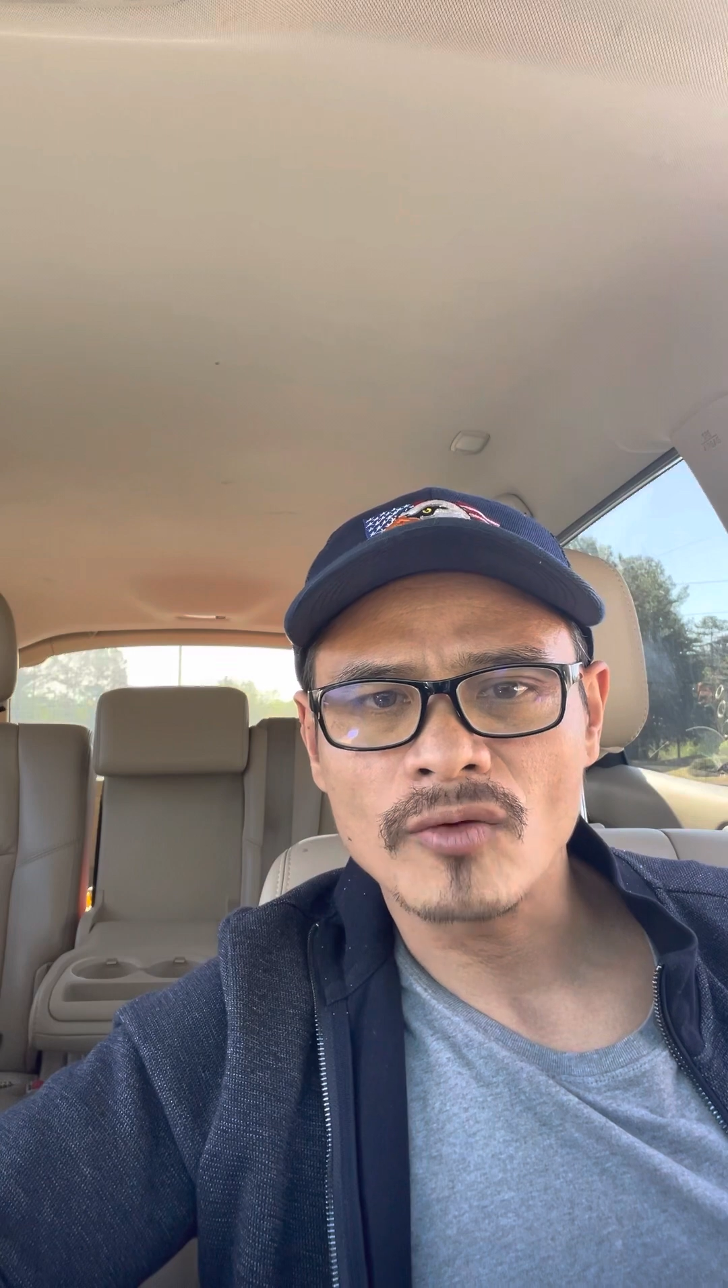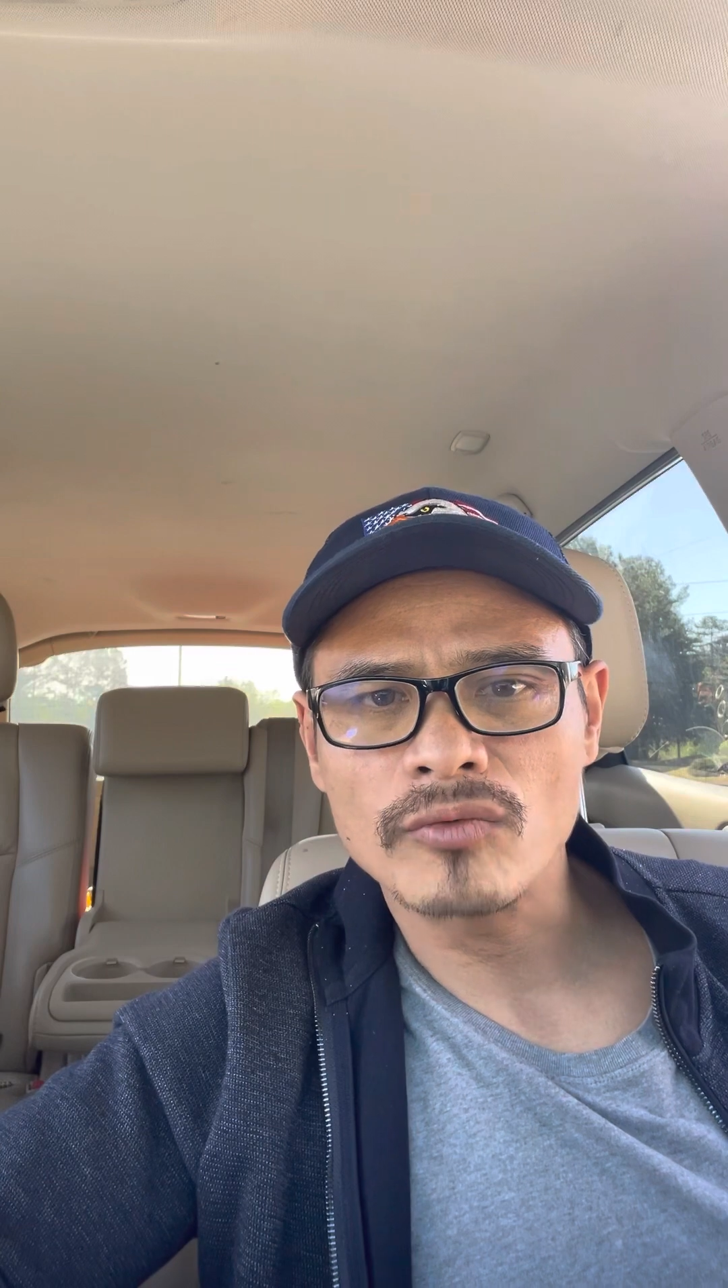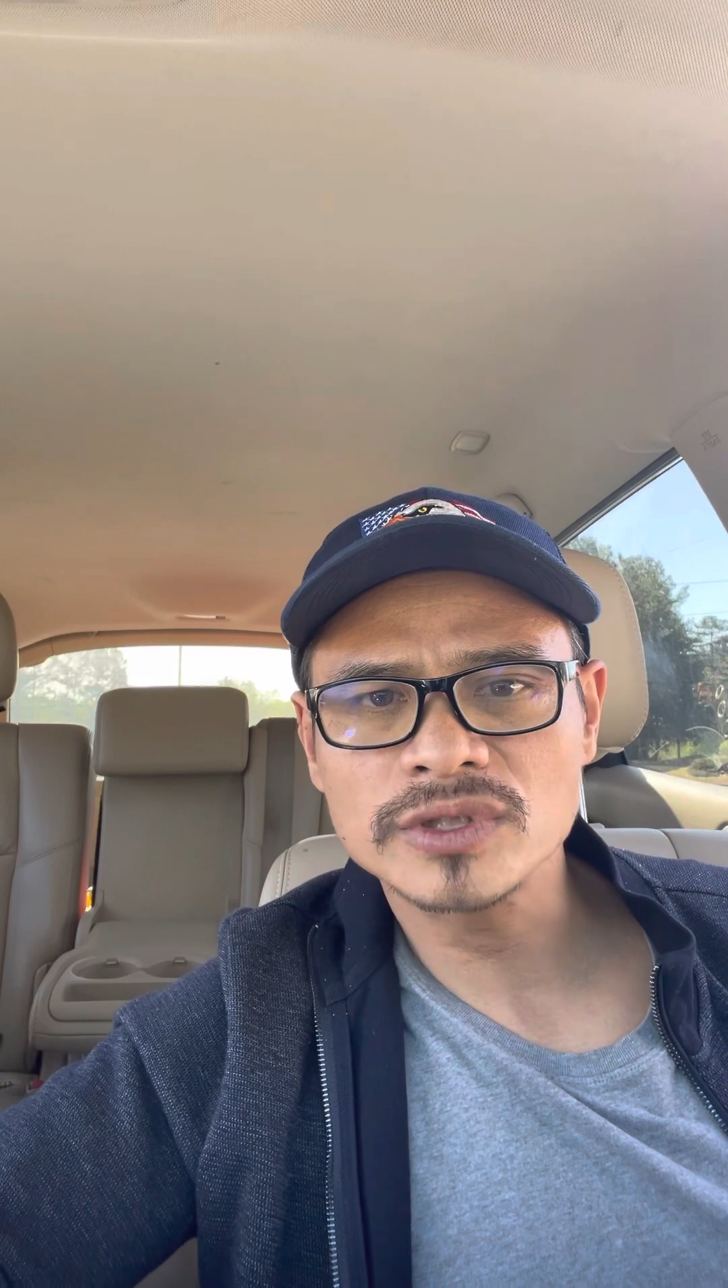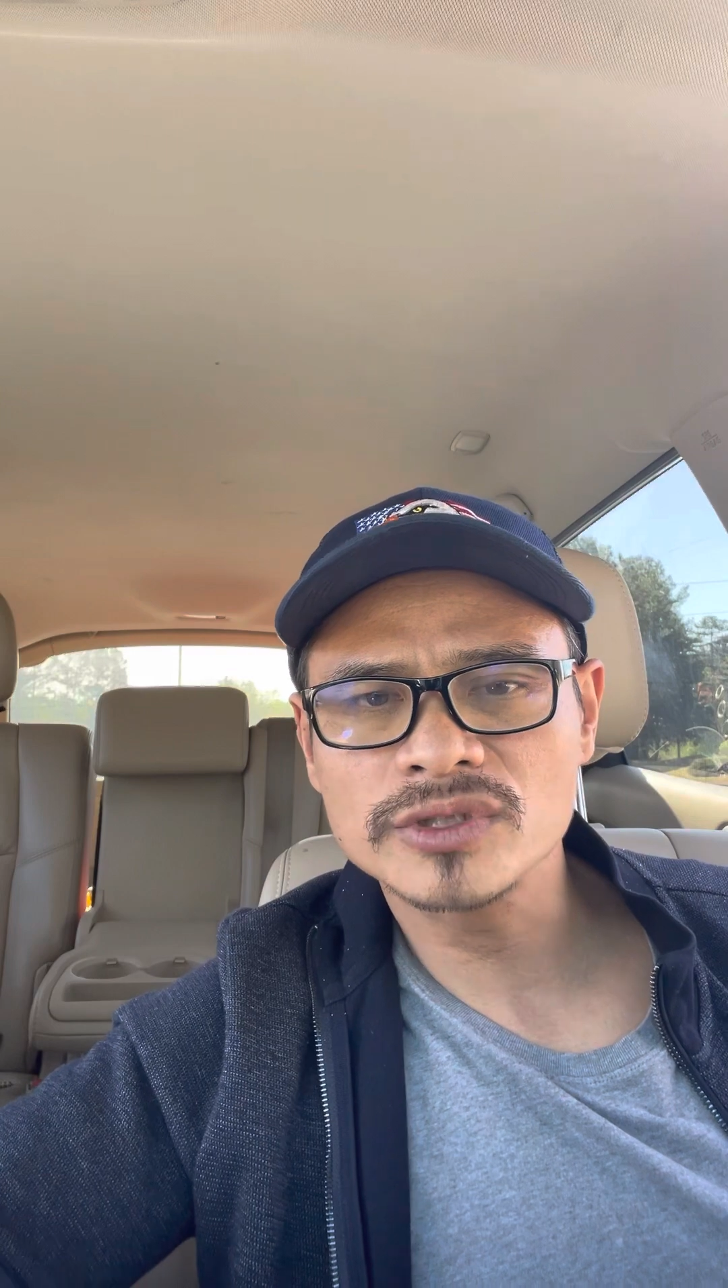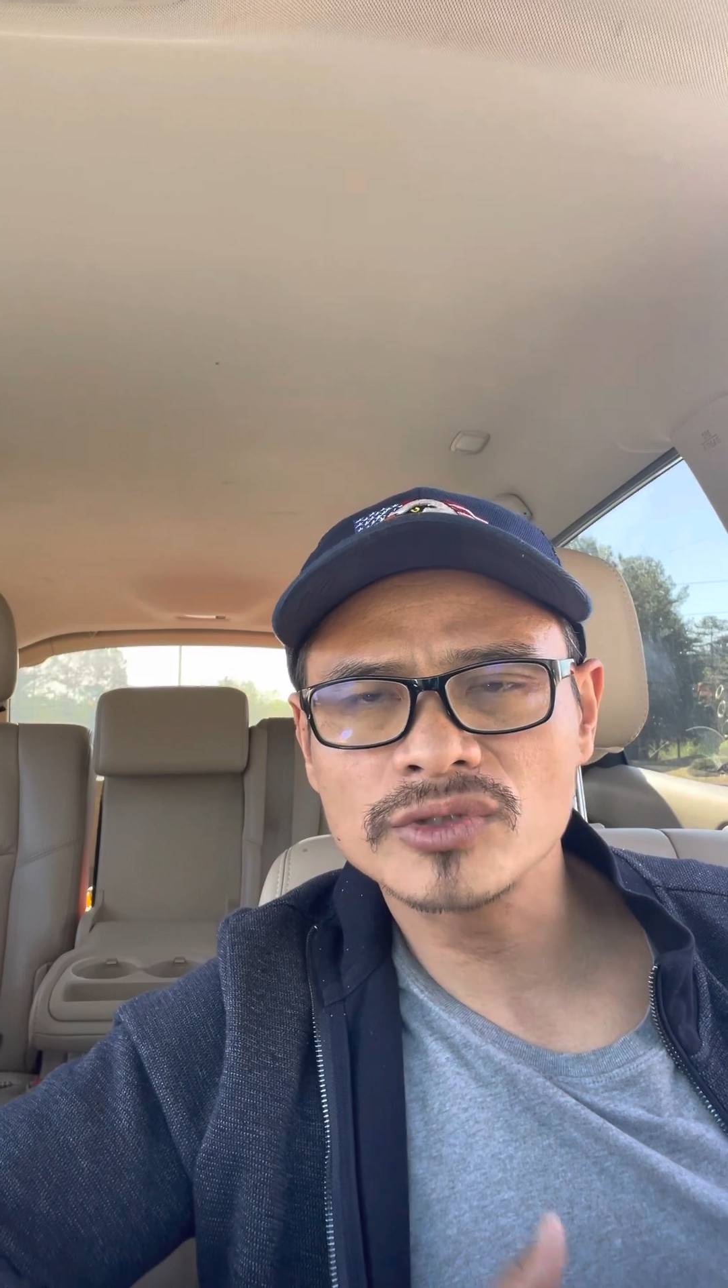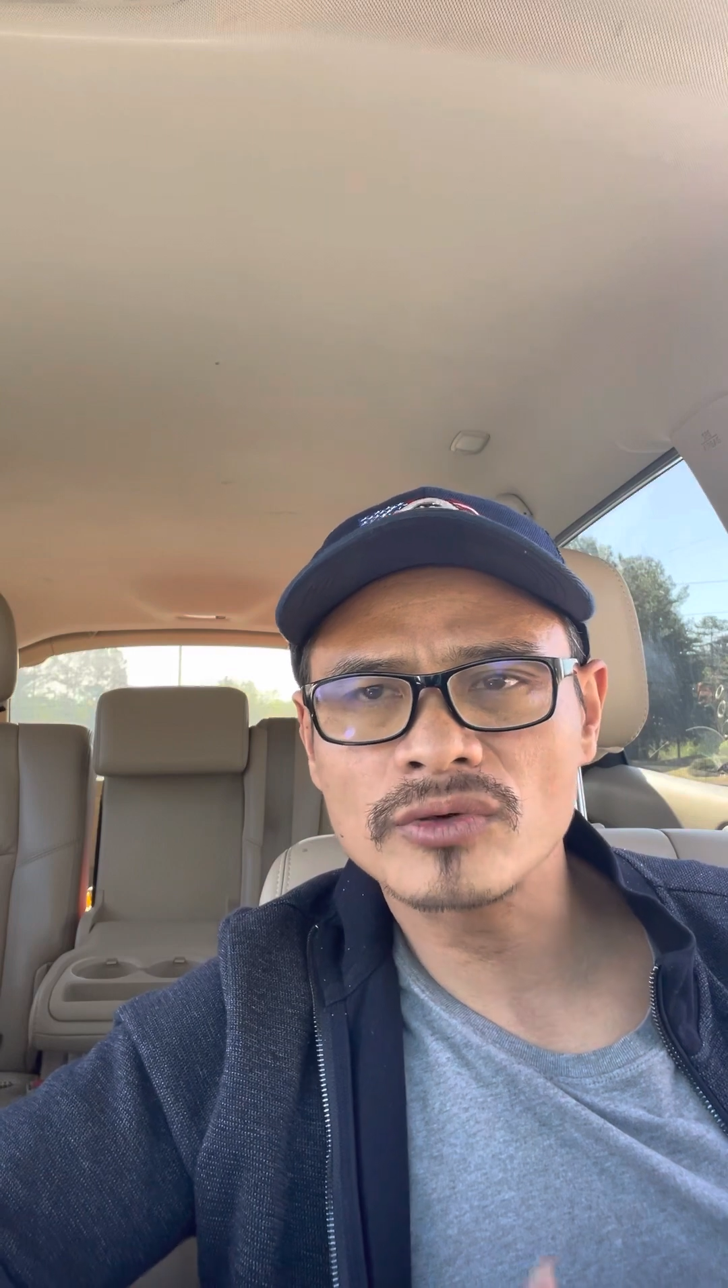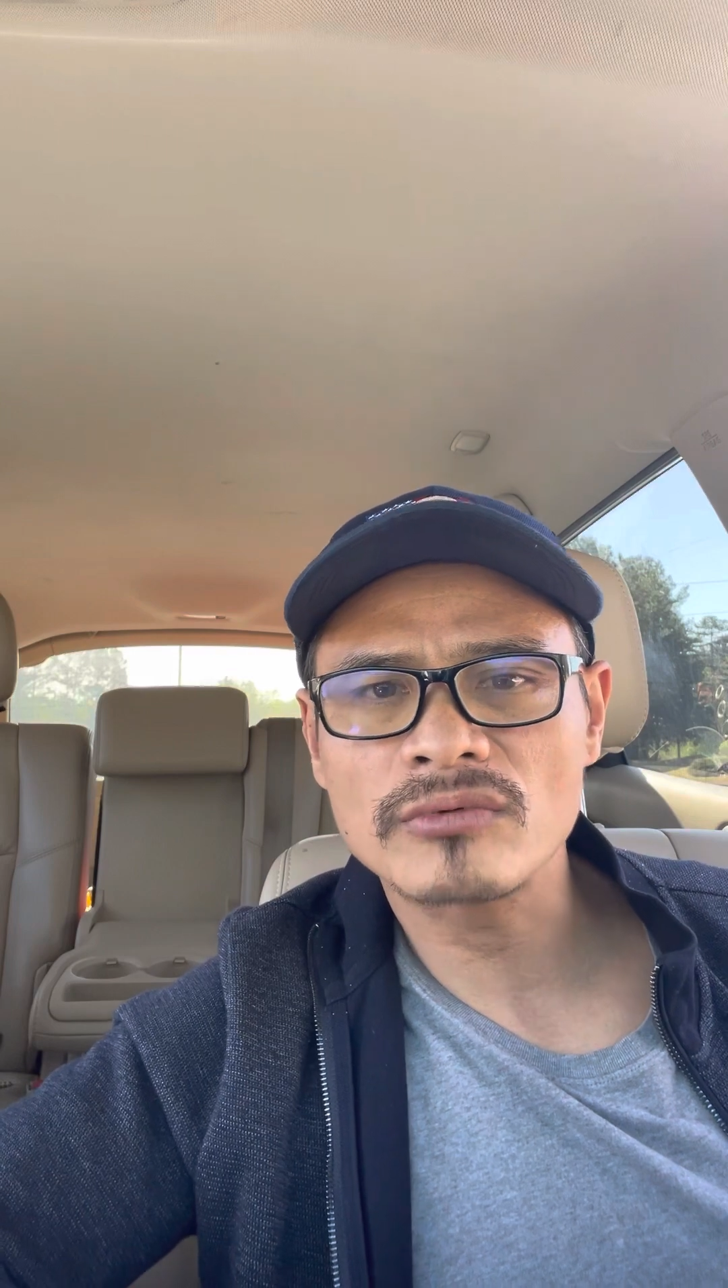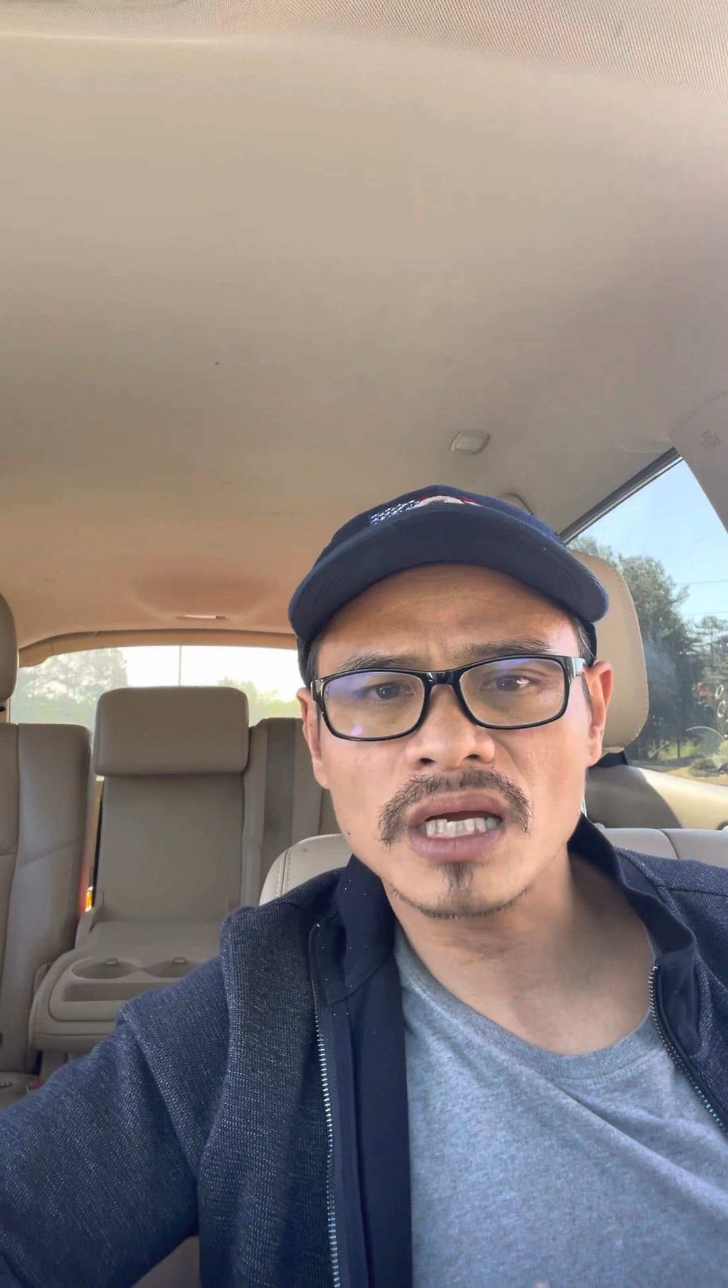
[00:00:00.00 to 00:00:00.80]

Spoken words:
What you doing